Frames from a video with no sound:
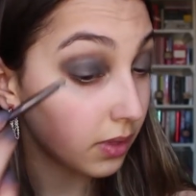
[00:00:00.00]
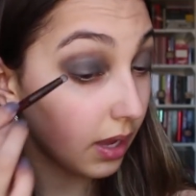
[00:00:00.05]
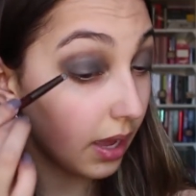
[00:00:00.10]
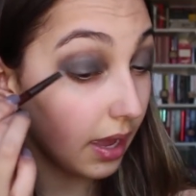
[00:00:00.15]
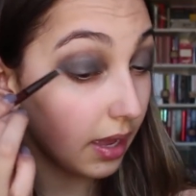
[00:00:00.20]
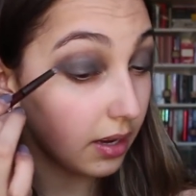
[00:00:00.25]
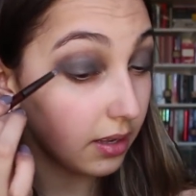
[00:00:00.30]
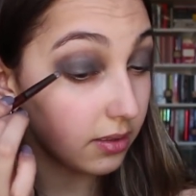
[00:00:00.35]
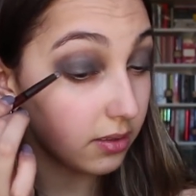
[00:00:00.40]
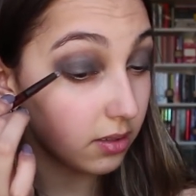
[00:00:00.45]

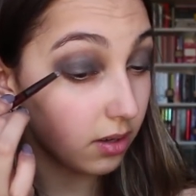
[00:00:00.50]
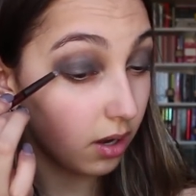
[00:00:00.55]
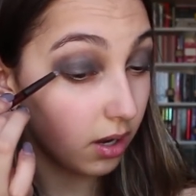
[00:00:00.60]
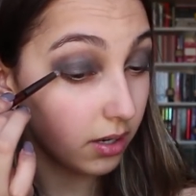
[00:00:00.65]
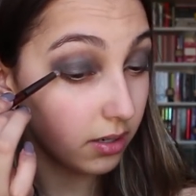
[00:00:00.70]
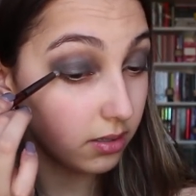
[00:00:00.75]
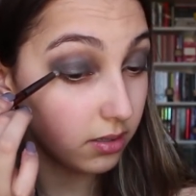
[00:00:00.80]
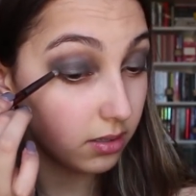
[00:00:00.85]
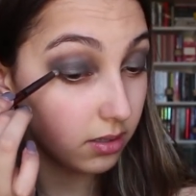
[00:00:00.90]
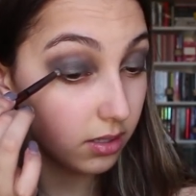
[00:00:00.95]
And it's
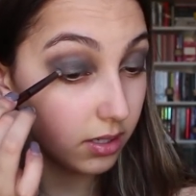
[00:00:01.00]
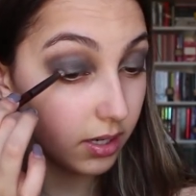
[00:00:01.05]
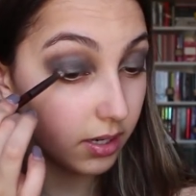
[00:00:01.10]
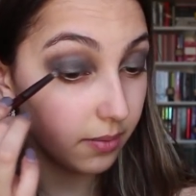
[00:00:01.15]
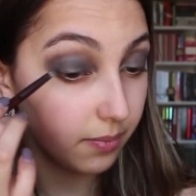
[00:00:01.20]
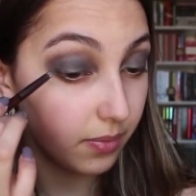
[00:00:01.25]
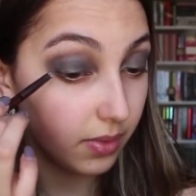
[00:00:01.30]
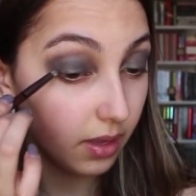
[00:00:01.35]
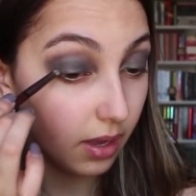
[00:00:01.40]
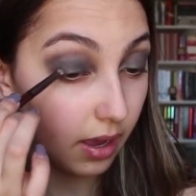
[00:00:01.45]

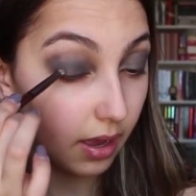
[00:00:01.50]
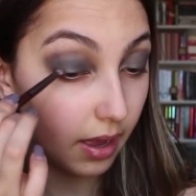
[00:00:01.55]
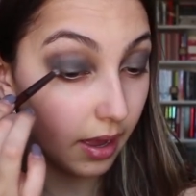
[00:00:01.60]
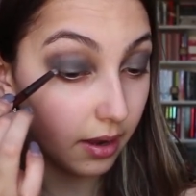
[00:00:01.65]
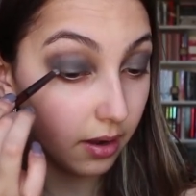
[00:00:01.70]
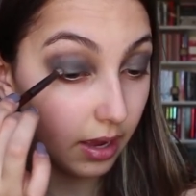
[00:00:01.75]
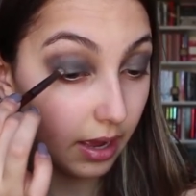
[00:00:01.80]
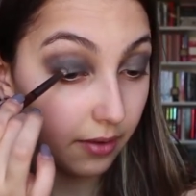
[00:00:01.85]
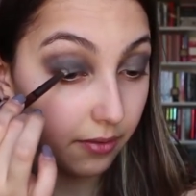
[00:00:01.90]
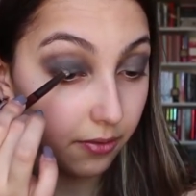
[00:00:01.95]
honestly,
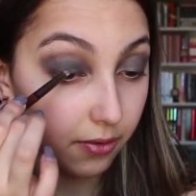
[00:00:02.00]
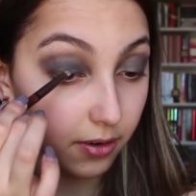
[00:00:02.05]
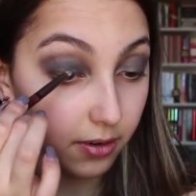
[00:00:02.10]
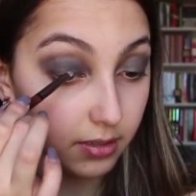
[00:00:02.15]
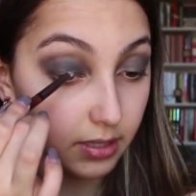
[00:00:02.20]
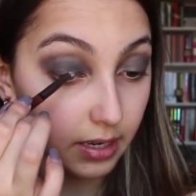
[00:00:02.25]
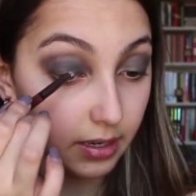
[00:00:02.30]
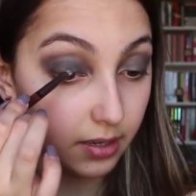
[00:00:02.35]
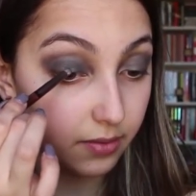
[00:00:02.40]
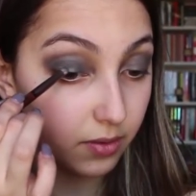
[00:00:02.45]
I at
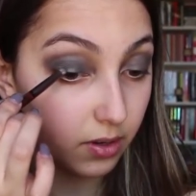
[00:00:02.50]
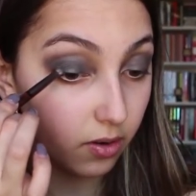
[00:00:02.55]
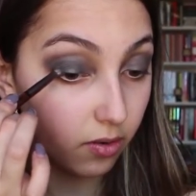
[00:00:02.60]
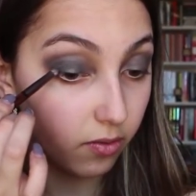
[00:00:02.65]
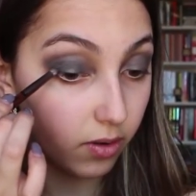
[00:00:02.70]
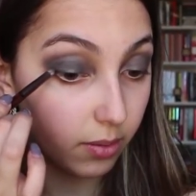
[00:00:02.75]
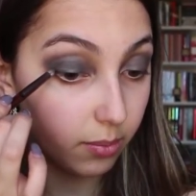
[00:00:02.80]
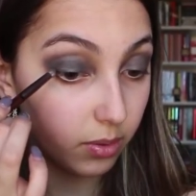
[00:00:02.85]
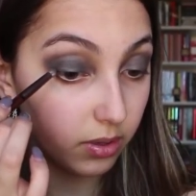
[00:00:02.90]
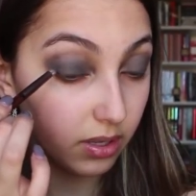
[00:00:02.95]
first I didn't even know
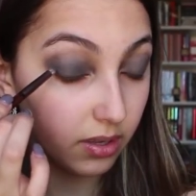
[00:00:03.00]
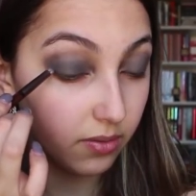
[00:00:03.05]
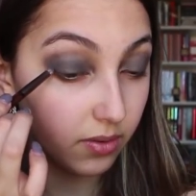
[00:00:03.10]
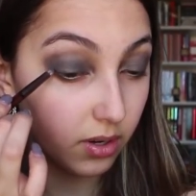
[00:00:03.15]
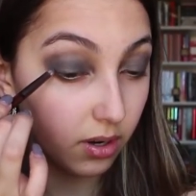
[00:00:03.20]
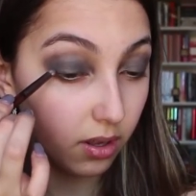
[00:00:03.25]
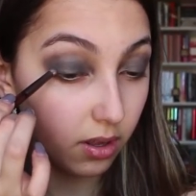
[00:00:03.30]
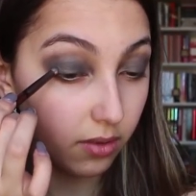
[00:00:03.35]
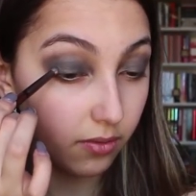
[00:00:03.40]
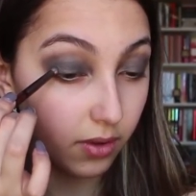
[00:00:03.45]
if I believe
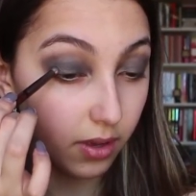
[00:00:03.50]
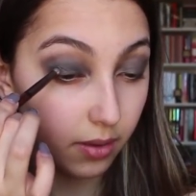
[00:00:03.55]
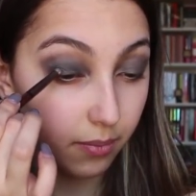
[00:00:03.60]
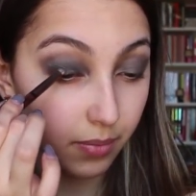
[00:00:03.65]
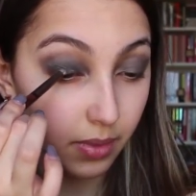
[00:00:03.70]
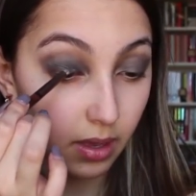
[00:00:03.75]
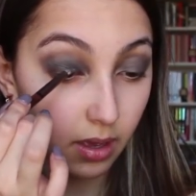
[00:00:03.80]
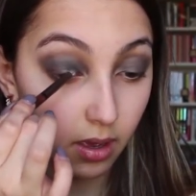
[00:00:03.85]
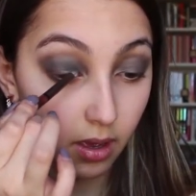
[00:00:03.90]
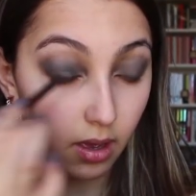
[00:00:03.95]
in all of
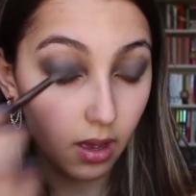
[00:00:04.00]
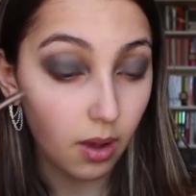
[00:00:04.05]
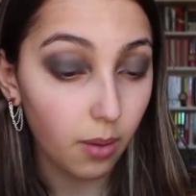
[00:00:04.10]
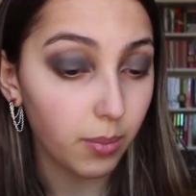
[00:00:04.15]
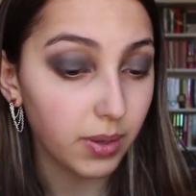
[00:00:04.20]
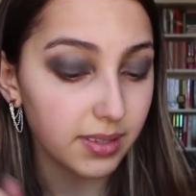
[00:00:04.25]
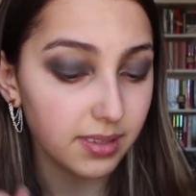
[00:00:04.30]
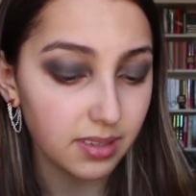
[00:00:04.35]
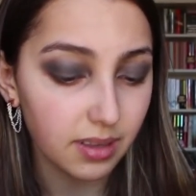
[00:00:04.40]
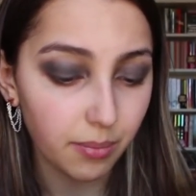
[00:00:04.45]
it,
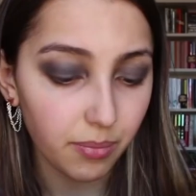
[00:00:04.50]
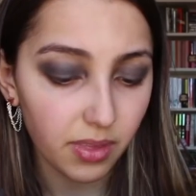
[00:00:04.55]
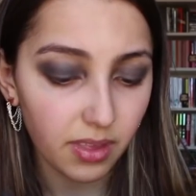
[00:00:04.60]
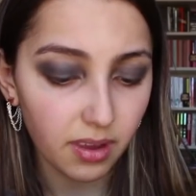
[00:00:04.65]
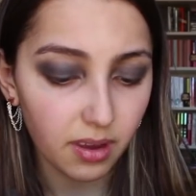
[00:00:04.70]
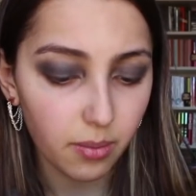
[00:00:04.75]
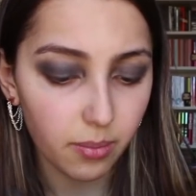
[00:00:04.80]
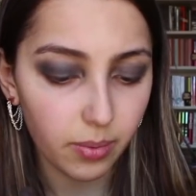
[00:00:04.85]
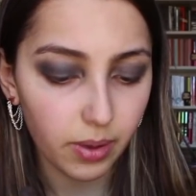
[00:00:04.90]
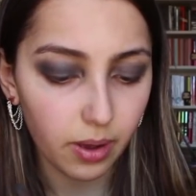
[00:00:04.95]
but
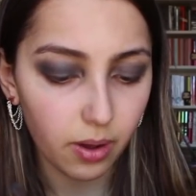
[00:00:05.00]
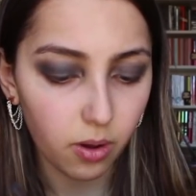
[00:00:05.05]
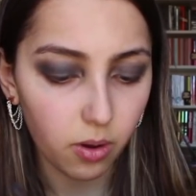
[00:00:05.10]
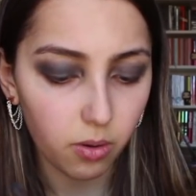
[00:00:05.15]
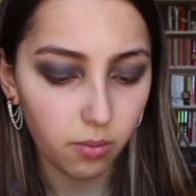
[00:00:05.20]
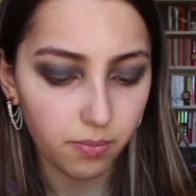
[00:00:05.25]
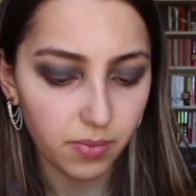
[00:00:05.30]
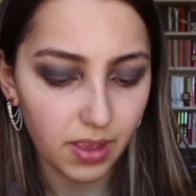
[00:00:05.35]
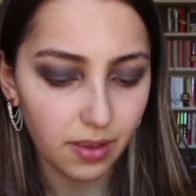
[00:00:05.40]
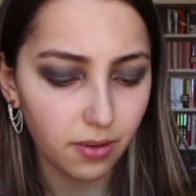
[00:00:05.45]
something
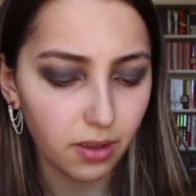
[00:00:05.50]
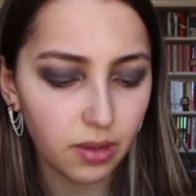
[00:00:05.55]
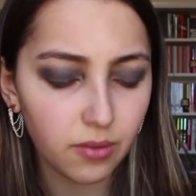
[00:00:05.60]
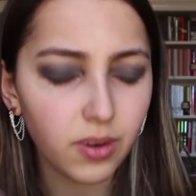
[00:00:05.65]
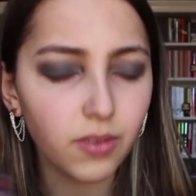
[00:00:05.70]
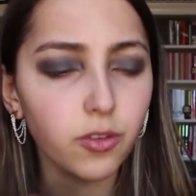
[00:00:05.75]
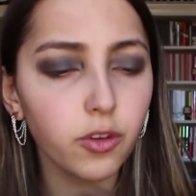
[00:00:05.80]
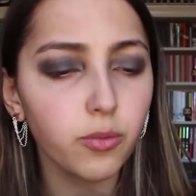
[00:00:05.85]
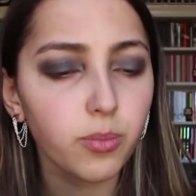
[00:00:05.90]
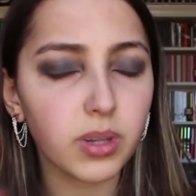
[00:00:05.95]
about
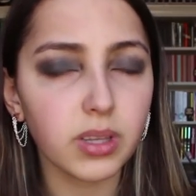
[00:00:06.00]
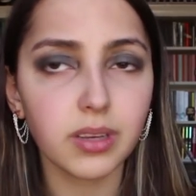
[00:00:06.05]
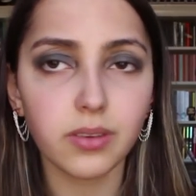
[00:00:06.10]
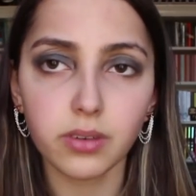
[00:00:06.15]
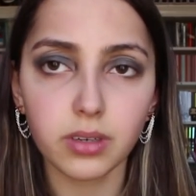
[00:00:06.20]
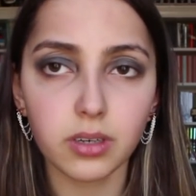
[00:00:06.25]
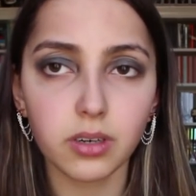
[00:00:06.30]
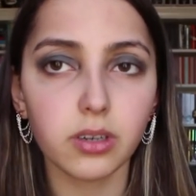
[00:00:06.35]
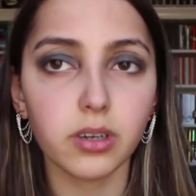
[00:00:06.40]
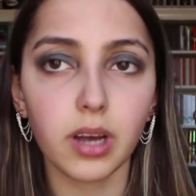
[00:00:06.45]
even if you believe
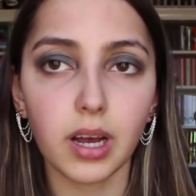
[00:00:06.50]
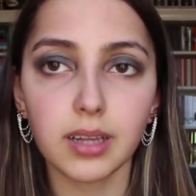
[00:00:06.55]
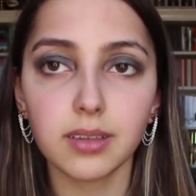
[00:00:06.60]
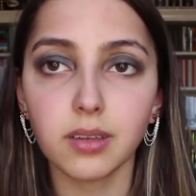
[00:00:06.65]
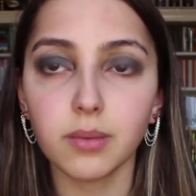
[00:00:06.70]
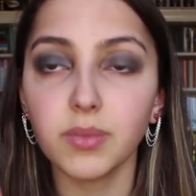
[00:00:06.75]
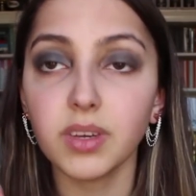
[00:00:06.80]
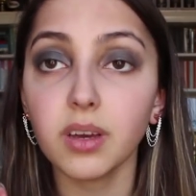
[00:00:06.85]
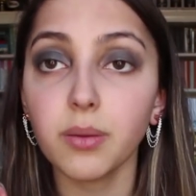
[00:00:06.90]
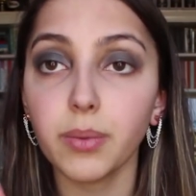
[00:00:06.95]
in it or not,
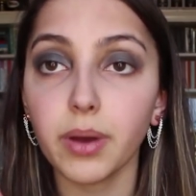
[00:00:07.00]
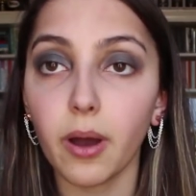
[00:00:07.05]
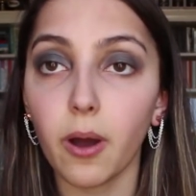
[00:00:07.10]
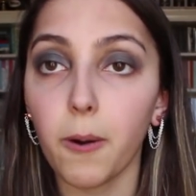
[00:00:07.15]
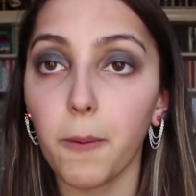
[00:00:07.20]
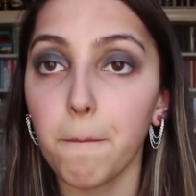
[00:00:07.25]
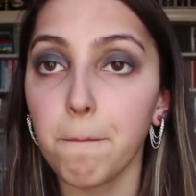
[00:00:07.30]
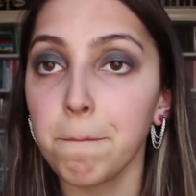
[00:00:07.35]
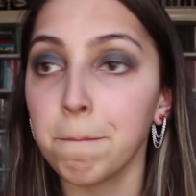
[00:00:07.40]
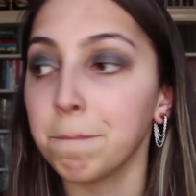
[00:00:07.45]
something
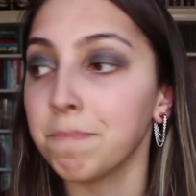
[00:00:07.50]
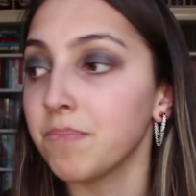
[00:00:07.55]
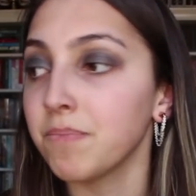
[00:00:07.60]
about